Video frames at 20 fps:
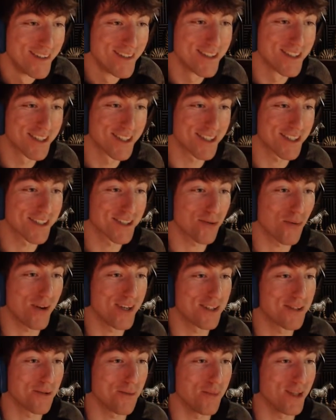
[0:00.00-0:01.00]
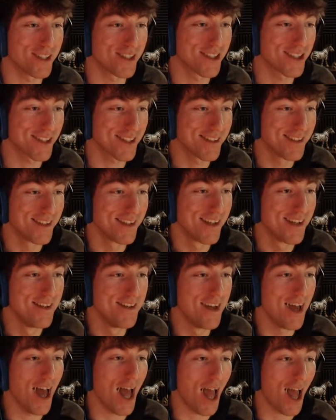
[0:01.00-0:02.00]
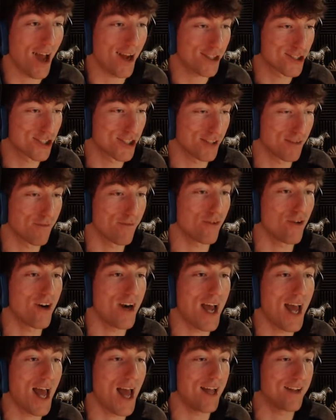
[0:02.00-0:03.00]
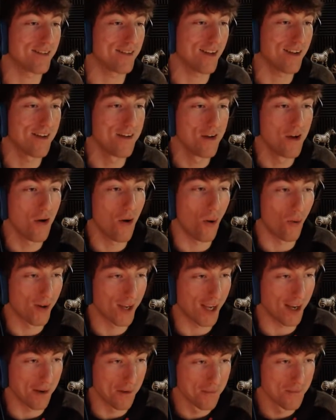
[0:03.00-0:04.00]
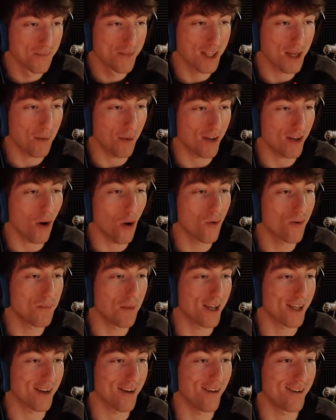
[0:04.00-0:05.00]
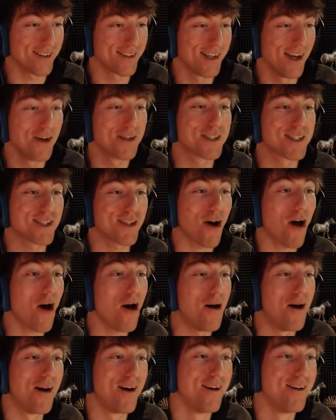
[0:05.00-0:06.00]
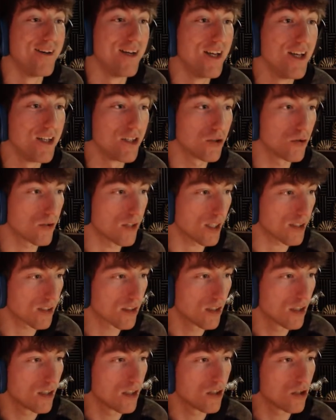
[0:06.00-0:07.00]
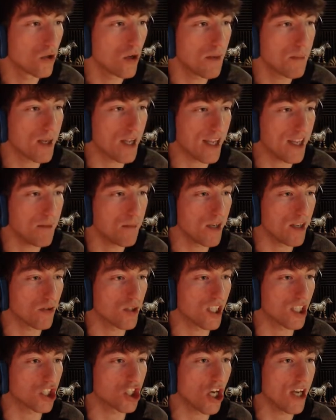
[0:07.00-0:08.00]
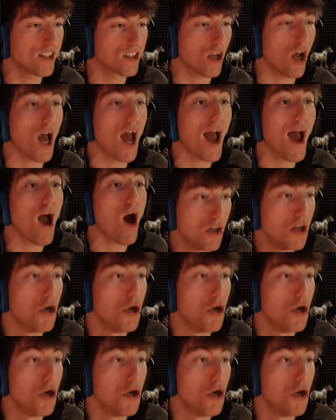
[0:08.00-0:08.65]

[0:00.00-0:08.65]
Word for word: This is way too much action for a hand. Okay. Come on. Oh. Stop. Do that. You Hit me, hit me with that chain. Ow!